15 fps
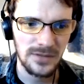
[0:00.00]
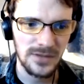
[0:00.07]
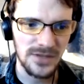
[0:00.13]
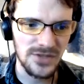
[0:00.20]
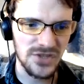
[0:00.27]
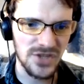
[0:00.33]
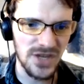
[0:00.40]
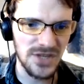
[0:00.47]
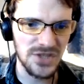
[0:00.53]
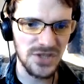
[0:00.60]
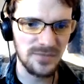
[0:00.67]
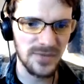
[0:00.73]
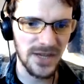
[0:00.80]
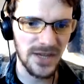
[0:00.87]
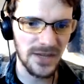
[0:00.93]
He's changing
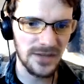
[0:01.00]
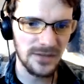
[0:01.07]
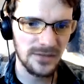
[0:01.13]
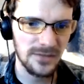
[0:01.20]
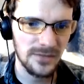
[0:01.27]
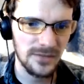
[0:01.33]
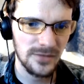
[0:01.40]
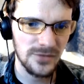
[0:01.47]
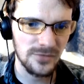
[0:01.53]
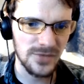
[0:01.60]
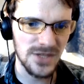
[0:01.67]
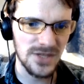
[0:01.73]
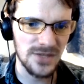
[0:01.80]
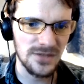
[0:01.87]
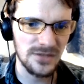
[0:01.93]
back. Do
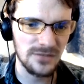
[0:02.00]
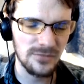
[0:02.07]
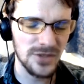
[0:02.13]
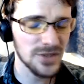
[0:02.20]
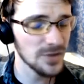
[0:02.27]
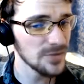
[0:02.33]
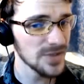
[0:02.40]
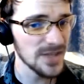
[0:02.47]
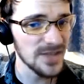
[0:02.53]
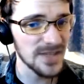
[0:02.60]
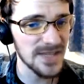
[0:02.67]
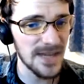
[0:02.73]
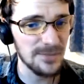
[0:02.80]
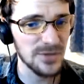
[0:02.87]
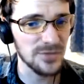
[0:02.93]
we... We don't take the
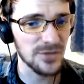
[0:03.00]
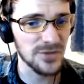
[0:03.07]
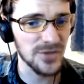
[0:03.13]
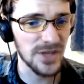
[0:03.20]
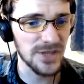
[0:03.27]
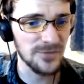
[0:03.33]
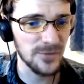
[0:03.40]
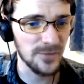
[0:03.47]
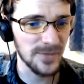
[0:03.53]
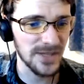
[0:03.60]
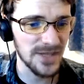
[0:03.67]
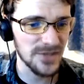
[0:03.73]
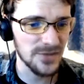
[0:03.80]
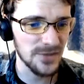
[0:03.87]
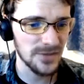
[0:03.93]
damage while transforming.
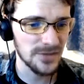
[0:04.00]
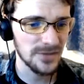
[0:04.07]
That's good.